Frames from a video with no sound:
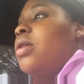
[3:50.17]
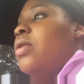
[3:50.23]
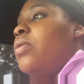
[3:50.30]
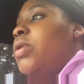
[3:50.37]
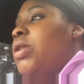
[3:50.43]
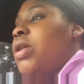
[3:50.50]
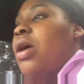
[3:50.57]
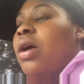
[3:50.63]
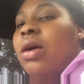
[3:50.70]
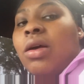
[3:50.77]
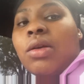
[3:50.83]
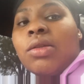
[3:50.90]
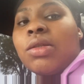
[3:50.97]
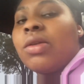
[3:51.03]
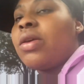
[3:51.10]
with
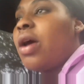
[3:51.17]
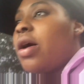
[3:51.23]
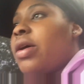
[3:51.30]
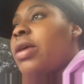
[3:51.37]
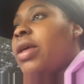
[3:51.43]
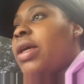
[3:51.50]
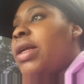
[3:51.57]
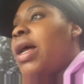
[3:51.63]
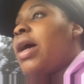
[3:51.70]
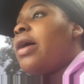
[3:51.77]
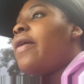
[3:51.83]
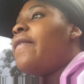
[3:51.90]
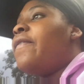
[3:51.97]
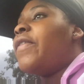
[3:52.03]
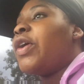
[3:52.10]
y'all so y'all can get like
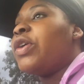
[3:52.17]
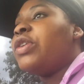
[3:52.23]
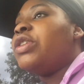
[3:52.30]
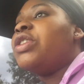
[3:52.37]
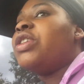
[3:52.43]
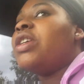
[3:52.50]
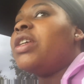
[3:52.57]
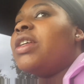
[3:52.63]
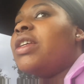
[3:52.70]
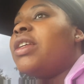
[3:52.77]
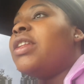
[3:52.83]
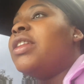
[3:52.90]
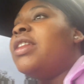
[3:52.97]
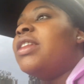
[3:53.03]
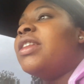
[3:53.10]
a first
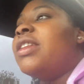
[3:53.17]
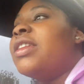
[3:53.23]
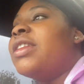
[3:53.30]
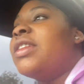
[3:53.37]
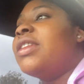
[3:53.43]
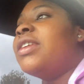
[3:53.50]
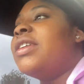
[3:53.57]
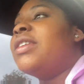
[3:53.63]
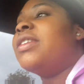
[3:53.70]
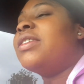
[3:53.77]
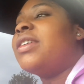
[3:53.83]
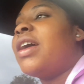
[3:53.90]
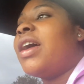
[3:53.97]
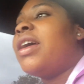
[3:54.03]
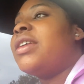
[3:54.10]
little
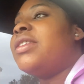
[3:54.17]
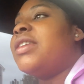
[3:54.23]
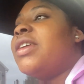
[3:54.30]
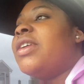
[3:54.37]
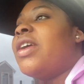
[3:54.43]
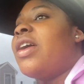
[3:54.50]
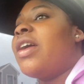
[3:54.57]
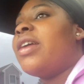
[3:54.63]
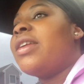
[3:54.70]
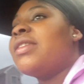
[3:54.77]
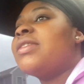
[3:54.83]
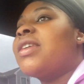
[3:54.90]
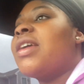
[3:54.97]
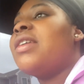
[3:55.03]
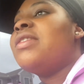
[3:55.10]
I'll tell y'all how they
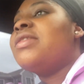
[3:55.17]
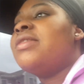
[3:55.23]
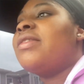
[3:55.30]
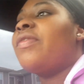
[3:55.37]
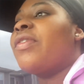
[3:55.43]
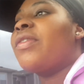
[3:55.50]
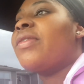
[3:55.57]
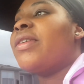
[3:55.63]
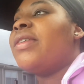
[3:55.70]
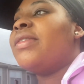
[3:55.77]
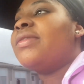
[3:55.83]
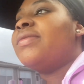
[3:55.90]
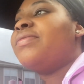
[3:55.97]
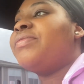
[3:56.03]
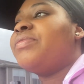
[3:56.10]
taste for
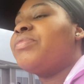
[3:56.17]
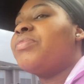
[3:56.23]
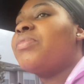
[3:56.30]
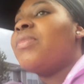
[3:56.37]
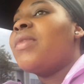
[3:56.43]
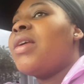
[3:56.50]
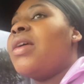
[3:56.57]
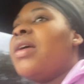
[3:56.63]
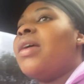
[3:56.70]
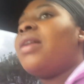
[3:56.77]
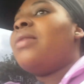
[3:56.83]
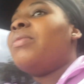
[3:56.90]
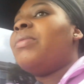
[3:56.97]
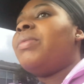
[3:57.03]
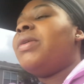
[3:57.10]
real. And
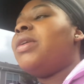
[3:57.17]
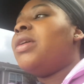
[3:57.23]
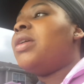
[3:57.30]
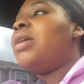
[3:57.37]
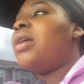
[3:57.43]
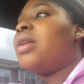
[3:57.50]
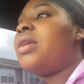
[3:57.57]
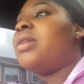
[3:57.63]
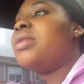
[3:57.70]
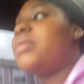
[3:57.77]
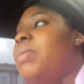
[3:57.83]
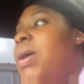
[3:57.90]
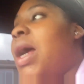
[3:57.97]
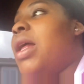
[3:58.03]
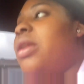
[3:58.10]
I'm gonna be honest,
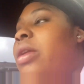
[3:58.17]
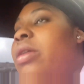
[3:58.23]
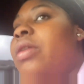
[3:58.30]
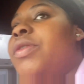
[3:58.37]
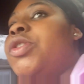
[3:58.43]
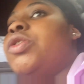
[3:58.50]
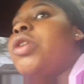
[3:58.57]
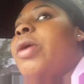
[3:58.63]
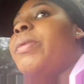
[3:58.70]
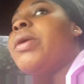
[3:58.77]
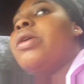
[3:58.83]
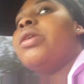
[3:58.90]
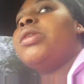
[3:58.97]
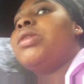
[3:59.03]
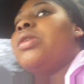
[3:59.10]
but I love
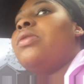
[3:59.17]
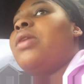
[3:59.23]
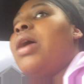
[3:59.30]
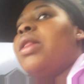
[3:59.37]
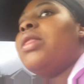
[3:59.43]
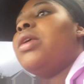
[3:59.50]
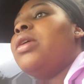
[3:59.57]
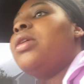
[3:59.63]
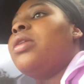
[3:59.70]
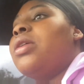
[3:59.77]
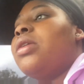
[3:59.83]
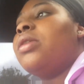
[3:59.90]
strawberries, so I think